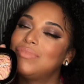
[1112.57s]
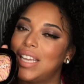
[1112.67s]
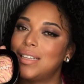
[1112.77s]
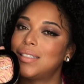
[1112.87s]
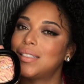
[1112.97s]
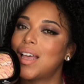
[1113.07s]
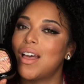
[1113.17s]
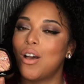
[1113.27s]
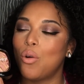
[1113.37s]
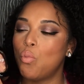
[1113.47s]
yes,
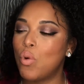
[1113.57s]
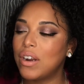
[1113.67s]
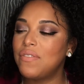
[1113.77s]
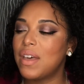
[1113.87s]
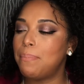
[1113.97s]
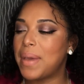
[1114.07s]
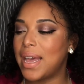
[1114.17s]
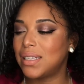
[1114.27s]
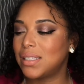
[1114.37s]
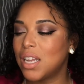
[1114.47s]
one of the
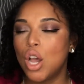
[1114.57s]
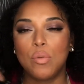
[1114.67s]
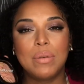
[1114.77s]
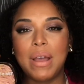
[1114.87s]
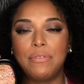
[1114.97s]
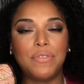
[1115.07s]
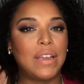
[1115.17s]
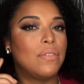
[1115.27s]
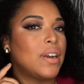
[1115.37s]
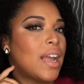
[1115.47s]
best, one of my
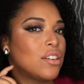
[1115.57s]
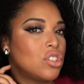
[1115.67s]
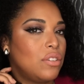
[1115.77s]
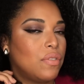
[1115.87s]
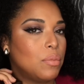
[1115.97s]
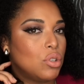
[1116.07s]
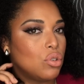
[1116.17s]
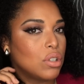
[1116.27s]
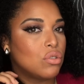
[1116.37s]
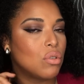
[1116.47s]
favorite actually from the
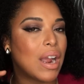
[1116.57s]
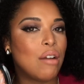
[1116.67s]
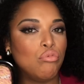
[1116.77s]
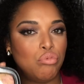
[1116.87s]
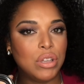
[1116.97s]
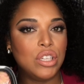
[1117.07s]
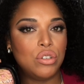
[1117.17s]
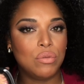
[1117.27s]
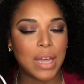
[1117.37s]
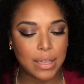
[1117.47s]
drugstore. I really
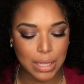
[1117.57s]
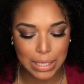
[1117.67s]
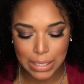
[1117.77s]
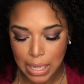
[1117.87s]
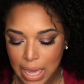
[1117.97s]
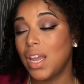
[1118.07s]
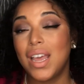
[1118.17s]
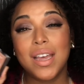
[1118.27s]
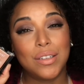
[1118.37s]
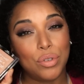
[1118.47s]
do like this.
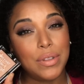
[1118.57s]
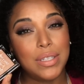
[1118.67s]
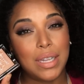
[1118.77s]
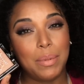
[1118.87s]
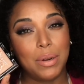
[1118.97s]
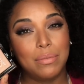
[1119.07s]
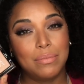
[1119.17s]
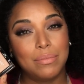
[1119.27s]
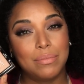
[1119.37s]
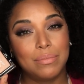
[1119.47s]
During the summer,
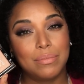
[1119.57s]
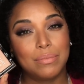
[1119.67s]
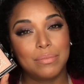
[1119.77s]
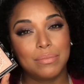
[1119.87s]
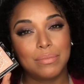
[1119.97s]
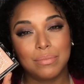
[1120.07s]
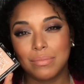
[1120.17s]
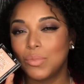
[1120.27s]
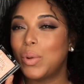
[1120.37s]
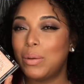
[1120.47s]

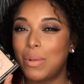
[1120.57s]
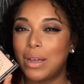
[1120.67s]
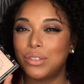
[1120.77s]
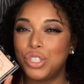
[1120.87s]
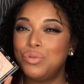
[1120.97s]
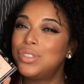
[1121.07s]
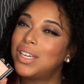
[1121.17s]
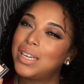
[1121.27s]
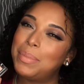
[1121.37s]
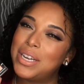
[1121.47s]
but Mald, you
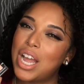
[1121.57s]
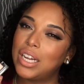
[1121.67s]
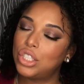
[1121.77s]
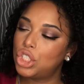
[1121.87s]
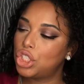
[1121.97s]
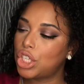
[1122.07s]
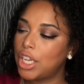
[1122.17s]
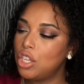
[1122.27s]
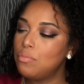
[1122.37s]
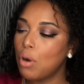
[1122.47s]
took it up a notch
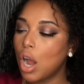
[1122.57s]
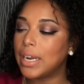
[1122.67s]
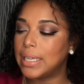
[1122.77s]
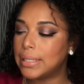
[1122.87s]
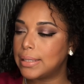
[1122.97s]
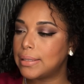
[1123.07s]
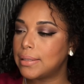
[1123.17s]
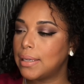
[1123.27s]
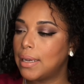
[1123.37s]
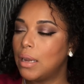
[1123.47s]
and you brought us